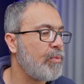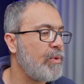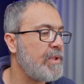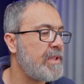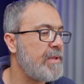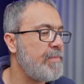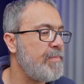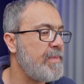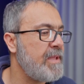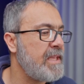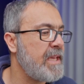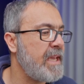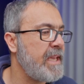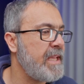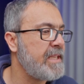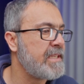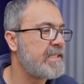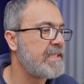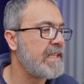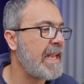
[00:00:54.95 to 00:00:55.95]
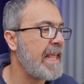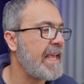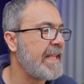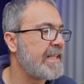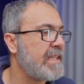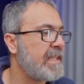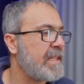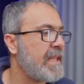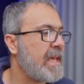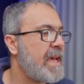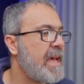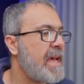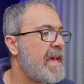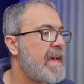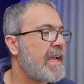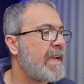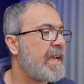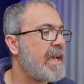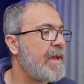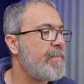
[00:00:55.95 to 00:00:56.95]
With the media in selected,
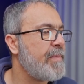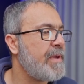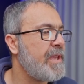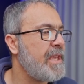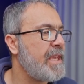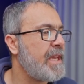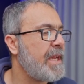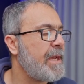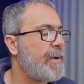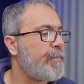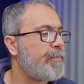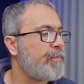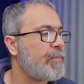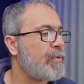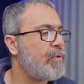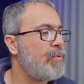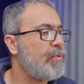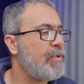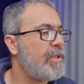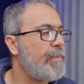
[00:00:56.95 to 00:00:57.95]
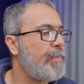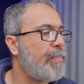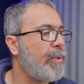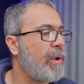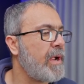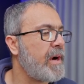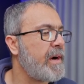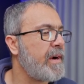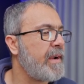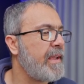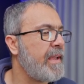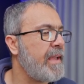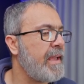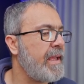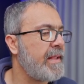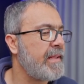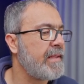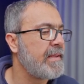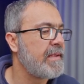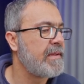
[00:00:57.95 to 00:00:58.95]
come here to the blur
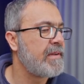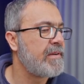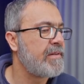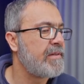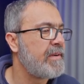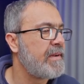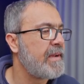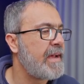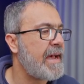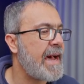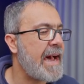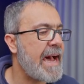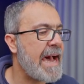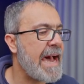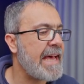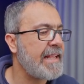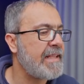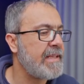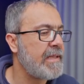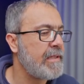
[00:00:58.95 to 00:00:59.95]
and add